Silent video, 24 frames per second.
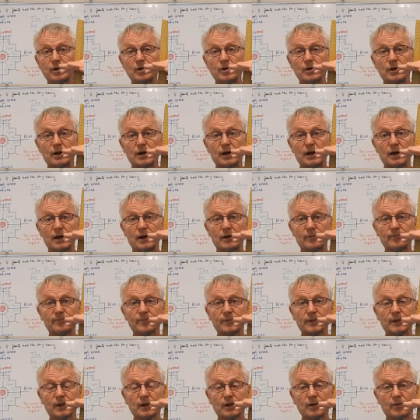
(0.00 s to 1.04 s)
it, uh,
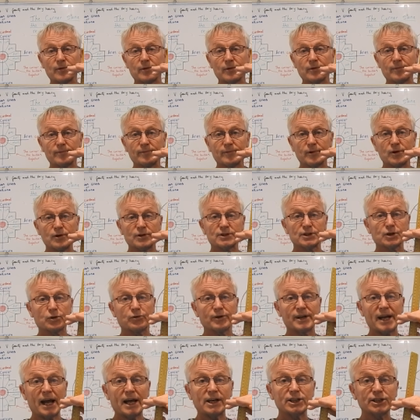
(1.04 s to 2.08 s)

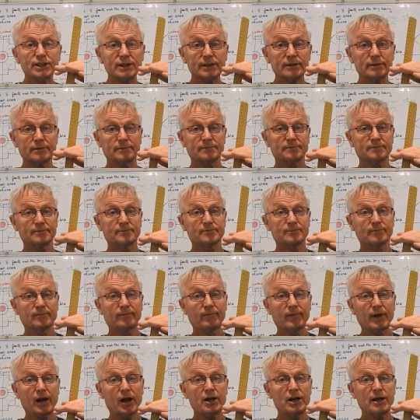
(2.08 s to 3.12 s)
creation,
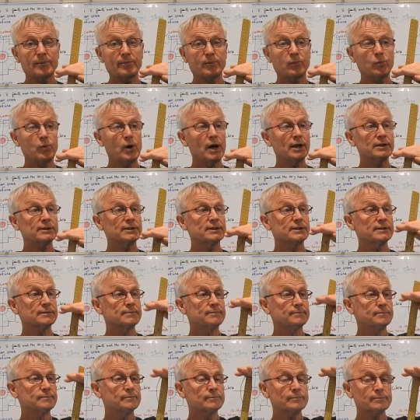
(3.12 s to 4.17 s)
only happened
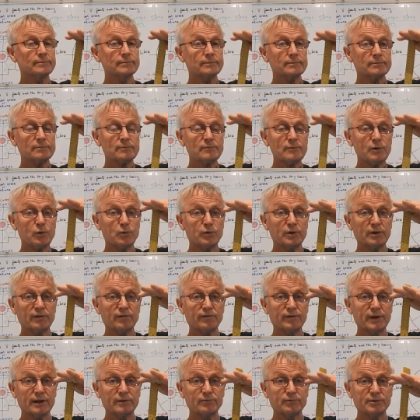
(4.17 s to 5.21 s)
once, when the
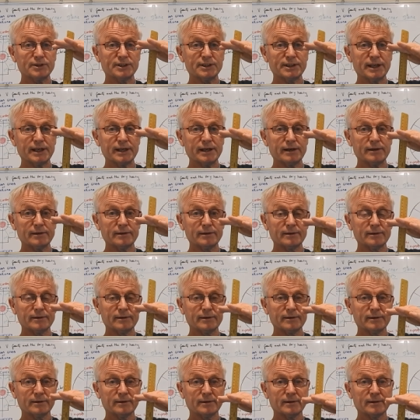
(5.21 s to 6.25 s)
flood receded.
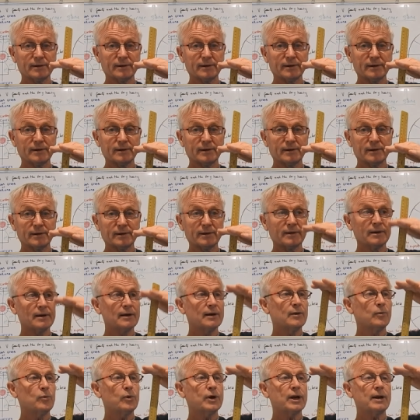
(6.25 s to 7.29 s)

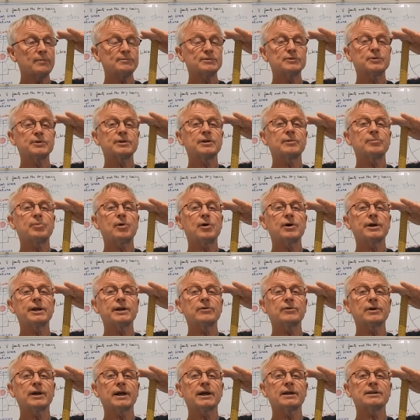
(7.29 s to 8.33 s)
What happens with your
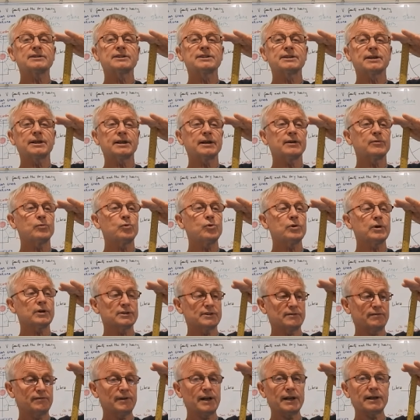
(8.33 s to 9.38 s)
pineal gland? It's sitting in water,
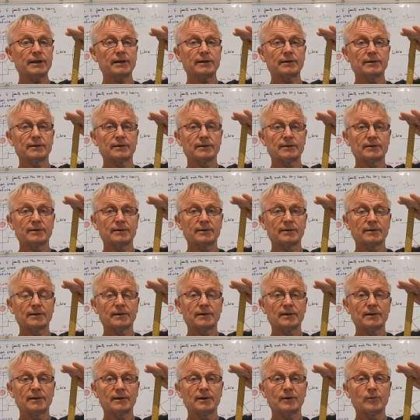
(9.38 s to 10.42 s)
it's flooded.
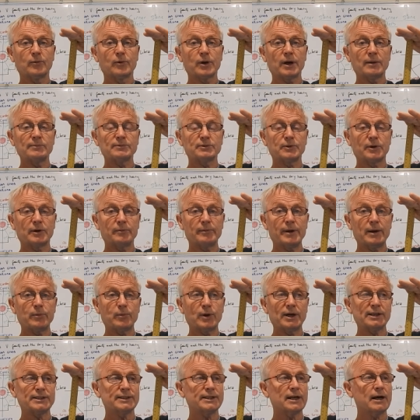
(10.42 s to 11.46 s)
What happens when a man
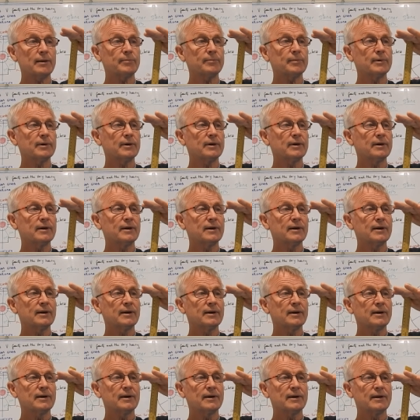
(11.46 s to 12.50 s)
wakes up?
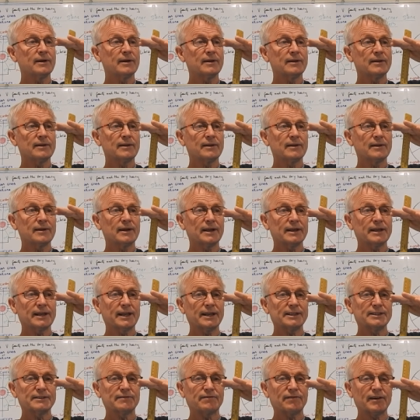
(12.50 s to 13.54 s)
It
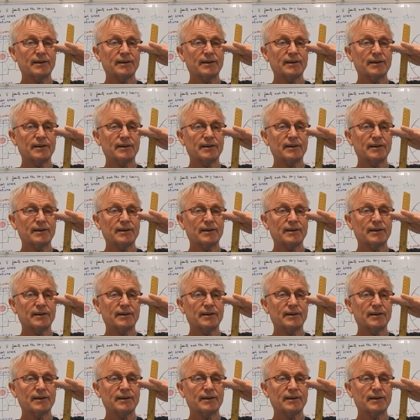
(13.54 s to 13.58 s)
gets